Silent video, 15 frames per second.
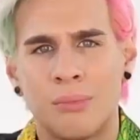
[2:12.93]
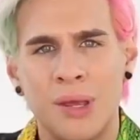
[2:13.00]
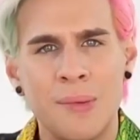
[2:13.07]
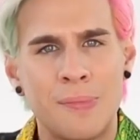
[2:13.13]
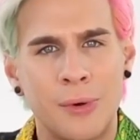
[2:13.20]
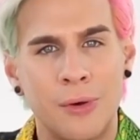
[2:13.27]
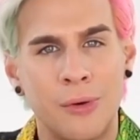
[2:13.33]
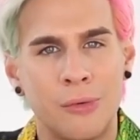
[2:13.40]

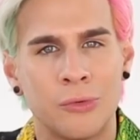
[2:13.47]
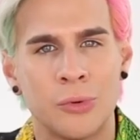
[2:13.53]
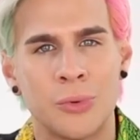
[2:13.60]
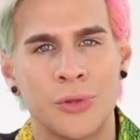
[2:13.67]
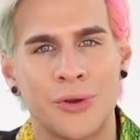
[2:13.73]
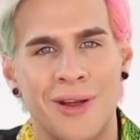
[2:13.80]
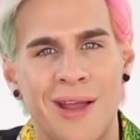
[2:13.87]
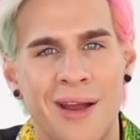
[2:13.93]
people
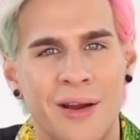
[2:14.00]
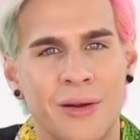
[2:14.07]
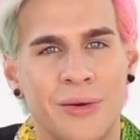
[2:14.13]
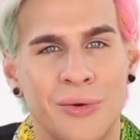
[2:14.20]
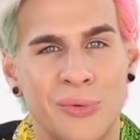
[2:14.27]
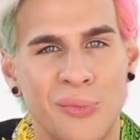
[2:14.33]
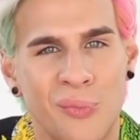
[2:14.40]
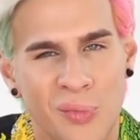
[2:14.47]
ruin their hair
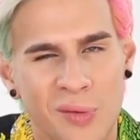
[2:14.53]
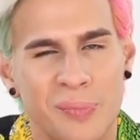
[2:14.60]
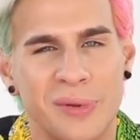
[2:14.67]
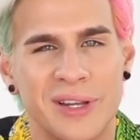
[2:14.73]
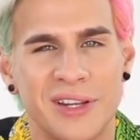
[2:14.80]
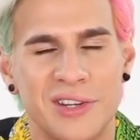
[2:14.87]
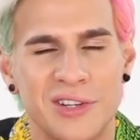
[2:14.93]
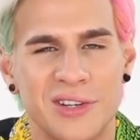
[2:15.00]
with
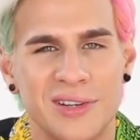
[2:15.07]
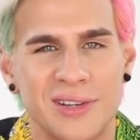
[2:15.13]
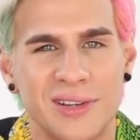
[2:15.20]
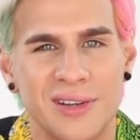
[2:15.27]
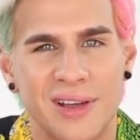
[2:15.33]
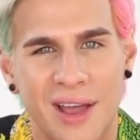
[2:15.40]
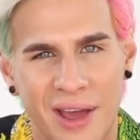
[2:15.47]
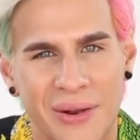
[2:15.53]
bleach
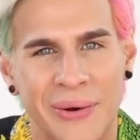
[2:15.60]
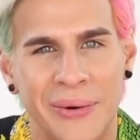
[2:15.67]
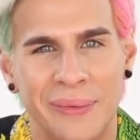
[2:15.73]
at